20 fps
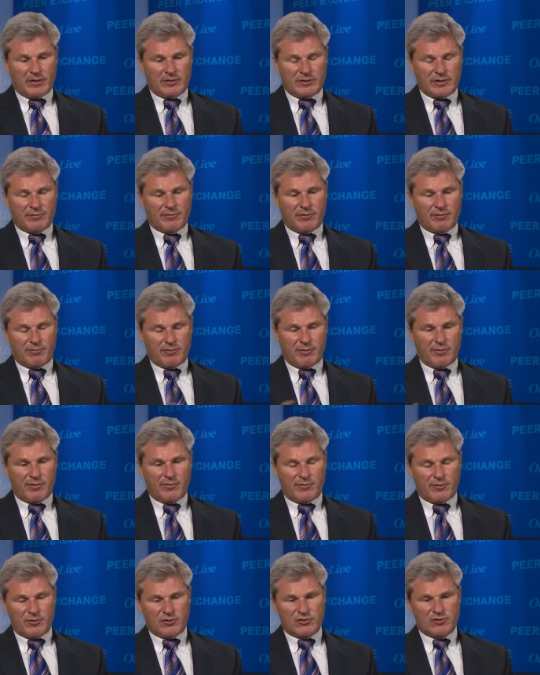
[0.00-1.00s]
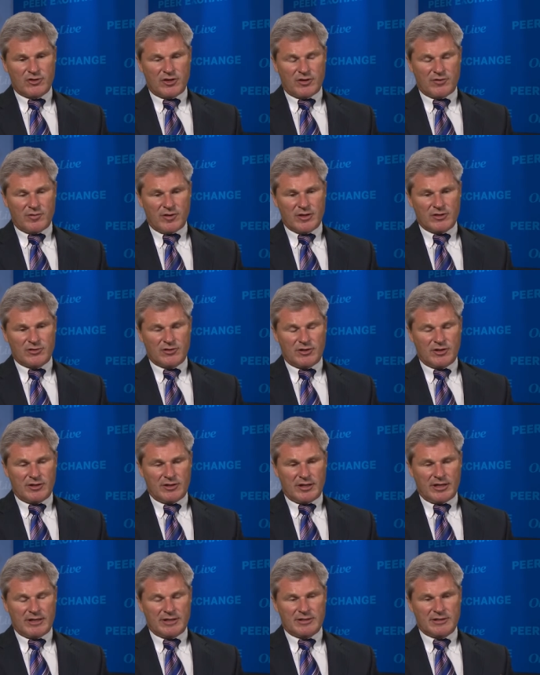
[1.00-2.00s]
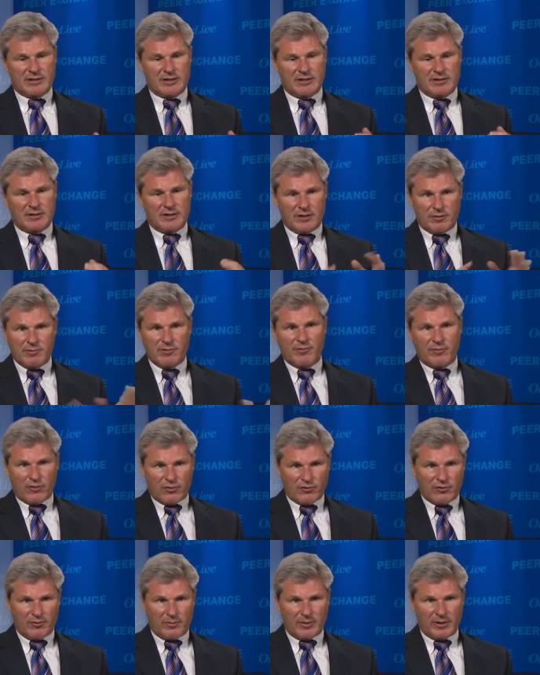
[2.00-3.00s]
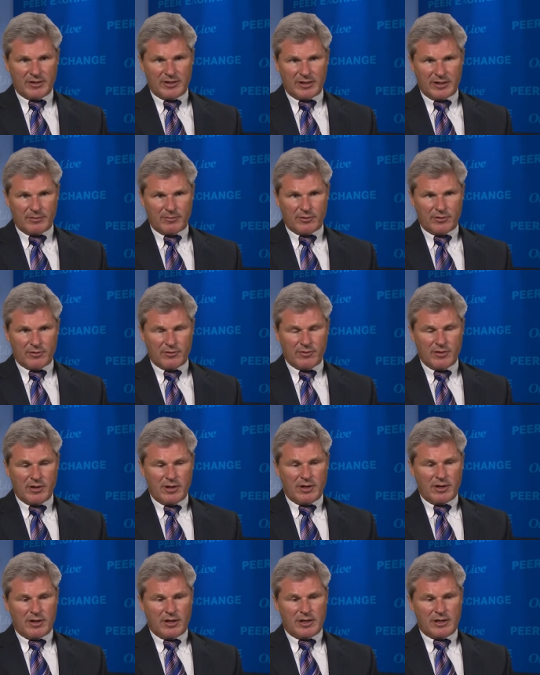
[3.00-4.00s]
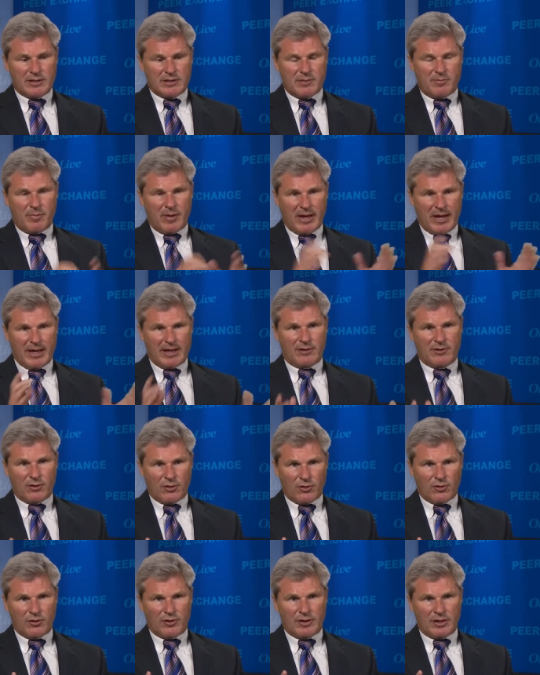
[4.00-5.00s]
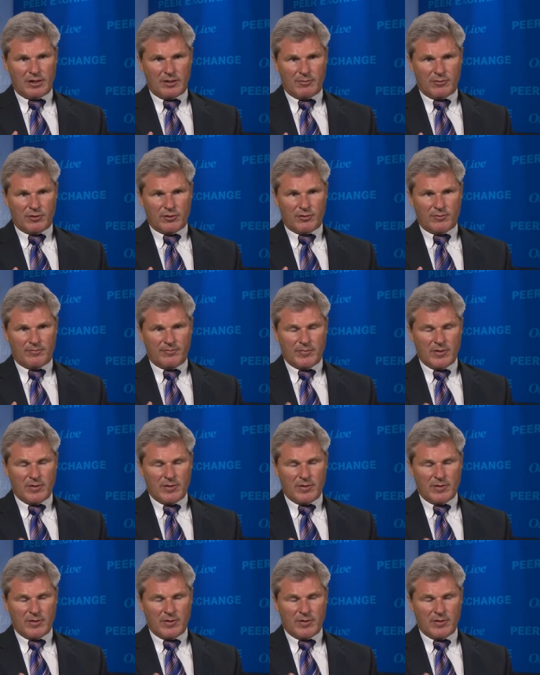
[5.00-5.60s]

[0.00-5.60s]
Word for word: different from the first generation in that it's an irreversible inhibitor and it's a pan HER inhibitor.